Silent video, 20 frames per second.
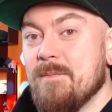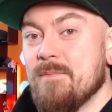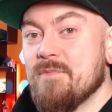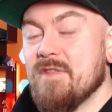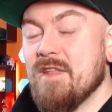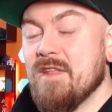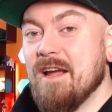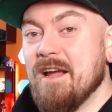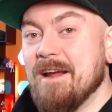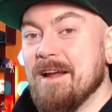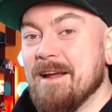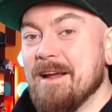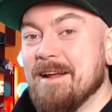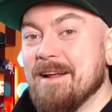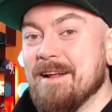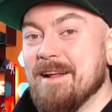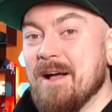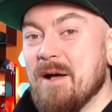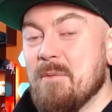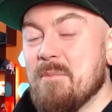
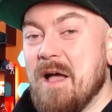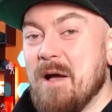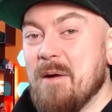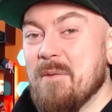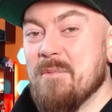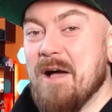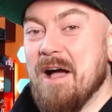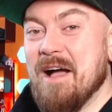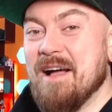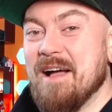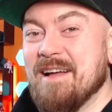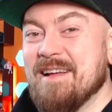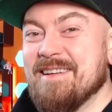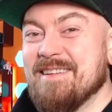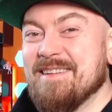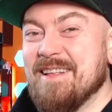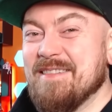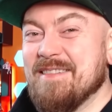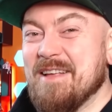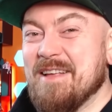
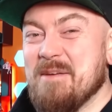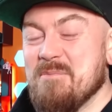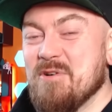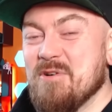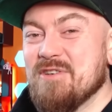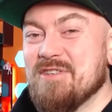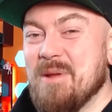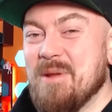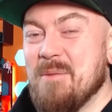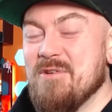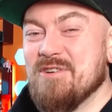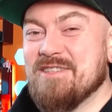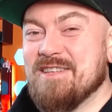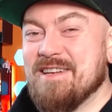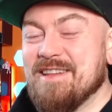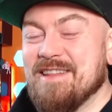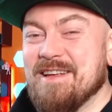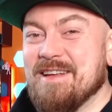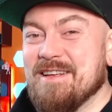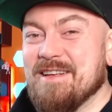Like most
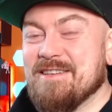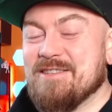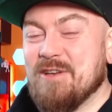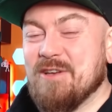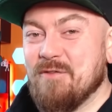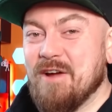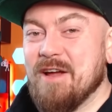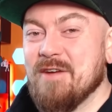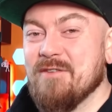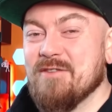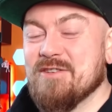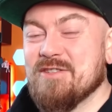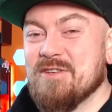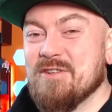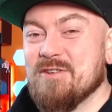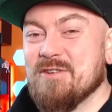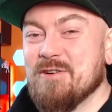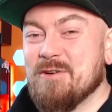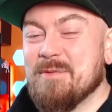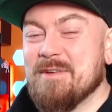of the survivors
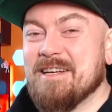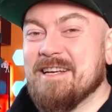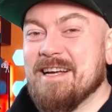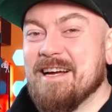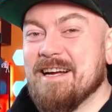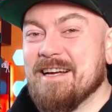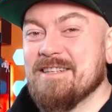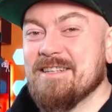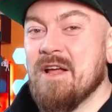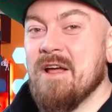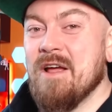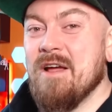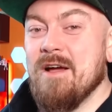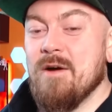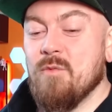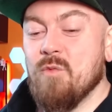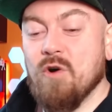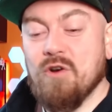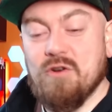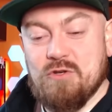of the grooming gangs
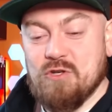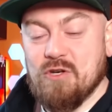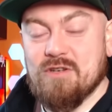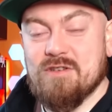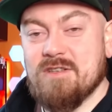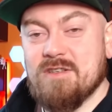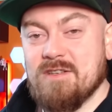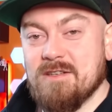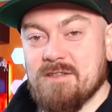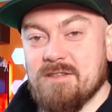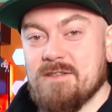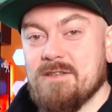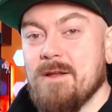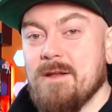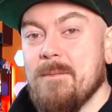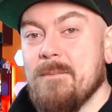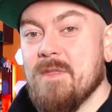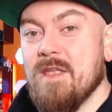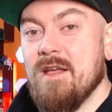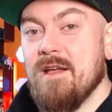want justice.
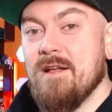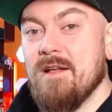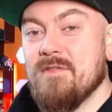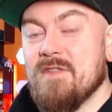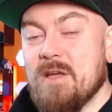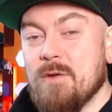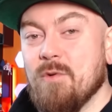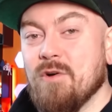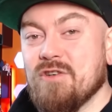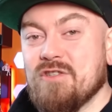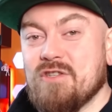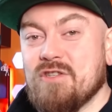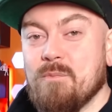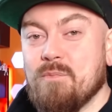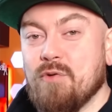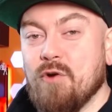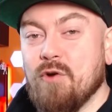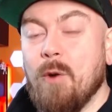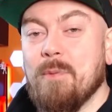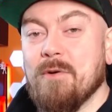They want some
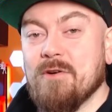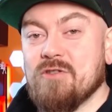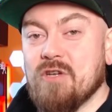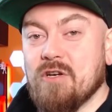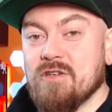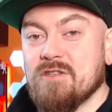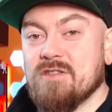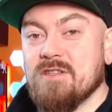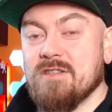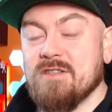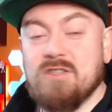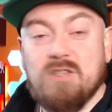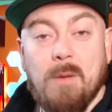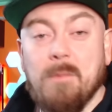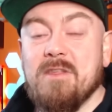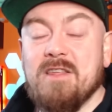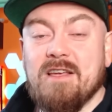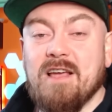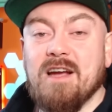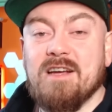proper justice.
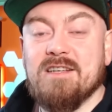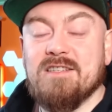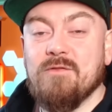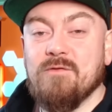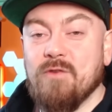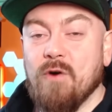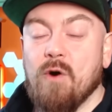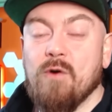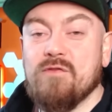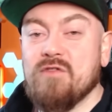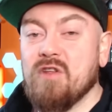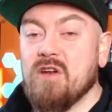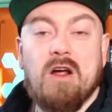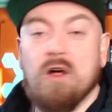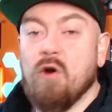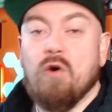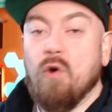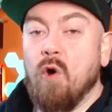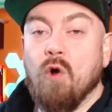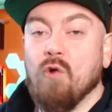Some of the guys involved in it
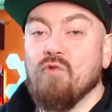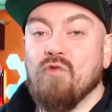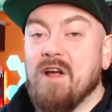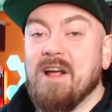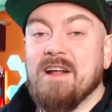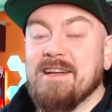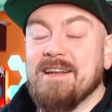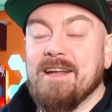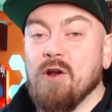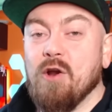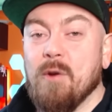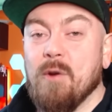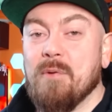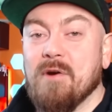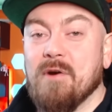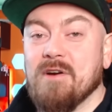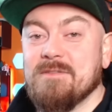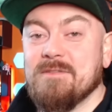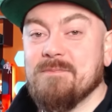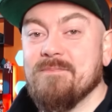are already out of
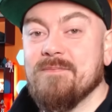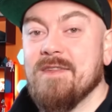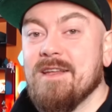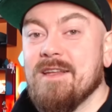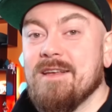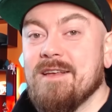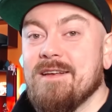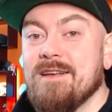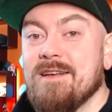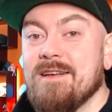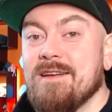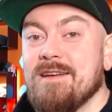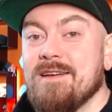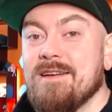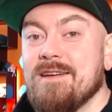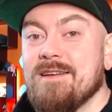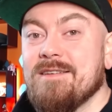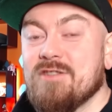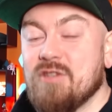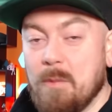prison.
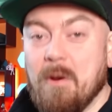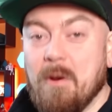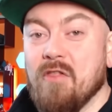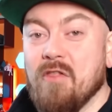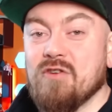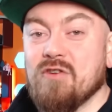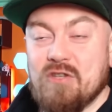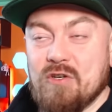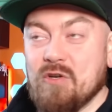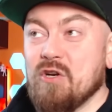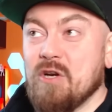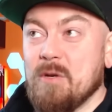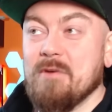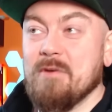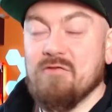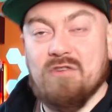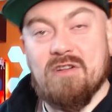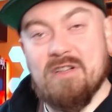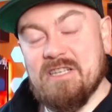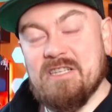Some others are going to be
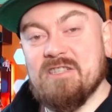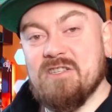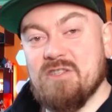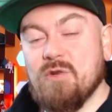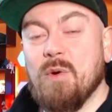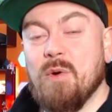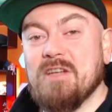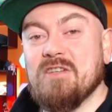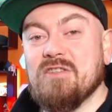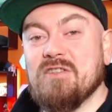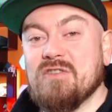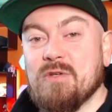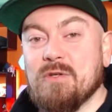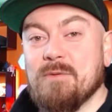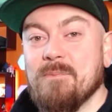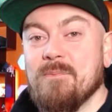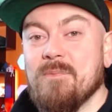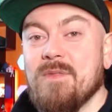released quite soon.